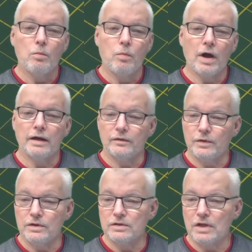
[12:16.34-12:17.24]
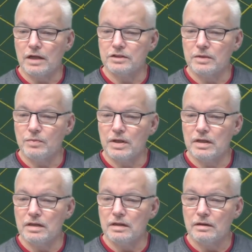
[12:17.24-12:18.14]
But if we use
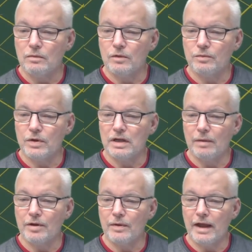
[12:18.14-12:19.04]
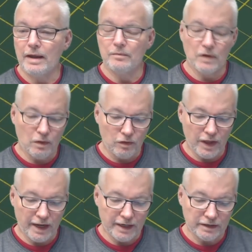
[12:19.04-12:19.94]
RGB with PWM,
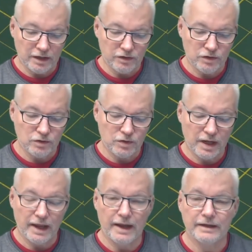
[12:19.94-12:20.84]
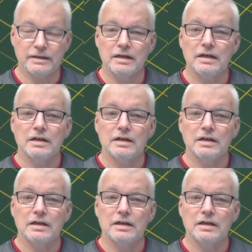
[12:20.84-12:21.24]
then you can